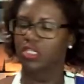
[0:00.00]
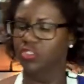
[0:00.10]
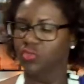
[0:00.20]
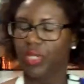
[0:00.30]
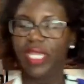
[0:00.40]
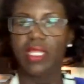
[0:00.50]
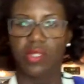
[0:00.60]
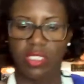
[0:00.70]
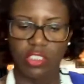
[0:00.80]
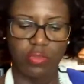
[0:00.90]
can use
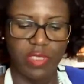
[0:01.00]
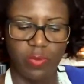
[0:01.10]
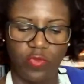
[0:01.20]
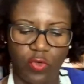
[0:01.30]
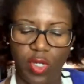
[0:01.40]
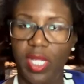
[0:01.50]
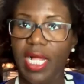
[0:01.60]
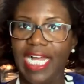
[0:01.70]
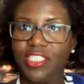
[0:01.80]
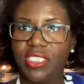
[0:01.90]
regular aluminum
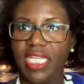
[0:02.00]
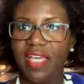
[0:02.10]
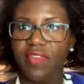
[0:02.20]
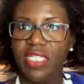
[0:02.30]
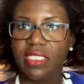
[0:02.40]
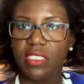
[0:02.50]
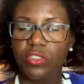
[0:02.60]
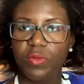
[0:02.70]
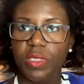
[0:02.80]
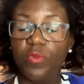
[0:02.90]
foil. I just have these
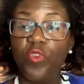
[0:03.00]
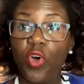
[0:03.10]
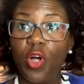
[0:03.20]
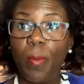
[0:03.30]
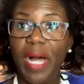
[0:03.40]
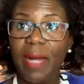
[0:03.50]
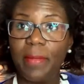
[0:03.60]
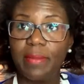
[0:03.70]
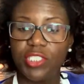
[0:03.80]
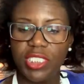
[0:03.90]
aluminum foil
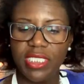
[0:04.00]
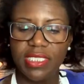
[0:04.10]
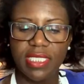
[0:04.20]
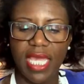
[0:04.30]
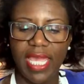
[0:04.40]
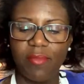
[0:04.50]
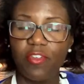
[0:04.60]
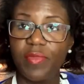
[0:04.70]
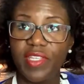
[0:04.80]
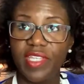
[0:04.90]
pop-up sheets, came
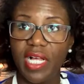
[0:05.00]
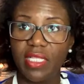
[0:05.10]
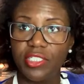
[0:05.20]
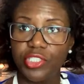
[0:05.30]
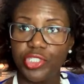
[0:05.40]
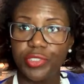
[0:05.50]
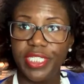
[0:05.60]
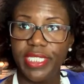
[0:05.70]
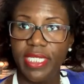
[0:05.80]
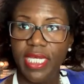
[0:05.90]
from the Dollar
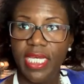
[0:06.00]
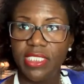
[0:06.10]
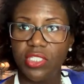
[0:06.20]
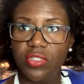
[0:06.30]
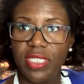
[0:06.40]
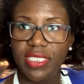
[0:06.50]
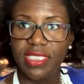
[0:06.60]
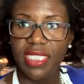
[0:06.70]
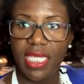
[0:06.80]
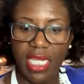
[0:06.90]
Tree. So you can
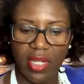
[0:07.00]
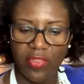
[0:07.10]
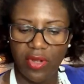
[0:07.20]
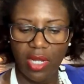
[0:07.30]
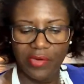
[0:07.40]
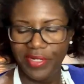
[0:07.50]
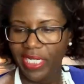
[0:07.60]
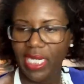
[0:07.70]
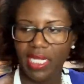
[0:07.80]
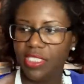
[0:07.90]
see here, they're
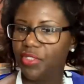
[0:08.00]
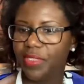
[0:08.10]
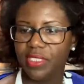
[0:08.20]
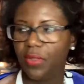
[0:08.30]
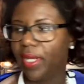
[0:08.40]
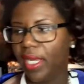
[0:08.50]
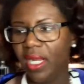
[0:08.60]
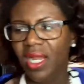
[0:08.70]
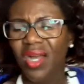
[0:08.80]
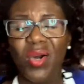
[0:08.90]
already cut into a square,
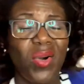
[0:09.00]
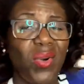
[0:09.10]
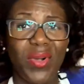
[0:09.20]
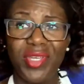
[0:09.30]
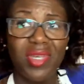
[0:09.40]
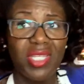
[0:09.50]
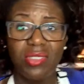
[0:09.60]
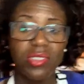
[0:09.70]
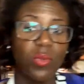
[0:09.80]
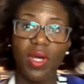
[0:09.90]
or you can
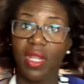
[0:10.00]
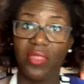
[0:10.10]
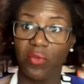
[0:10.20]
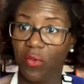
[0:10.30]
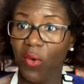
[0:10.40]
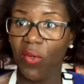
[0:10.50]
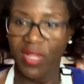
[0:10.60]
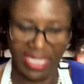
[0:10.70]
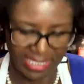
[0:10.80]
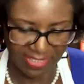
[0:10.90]
use the one on the
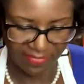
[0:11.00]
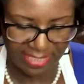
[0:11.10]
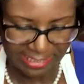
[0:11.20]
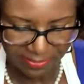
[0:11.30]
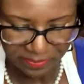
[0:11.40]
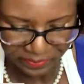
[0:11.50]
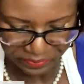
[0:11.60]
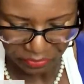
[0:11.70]
roll. It is fine.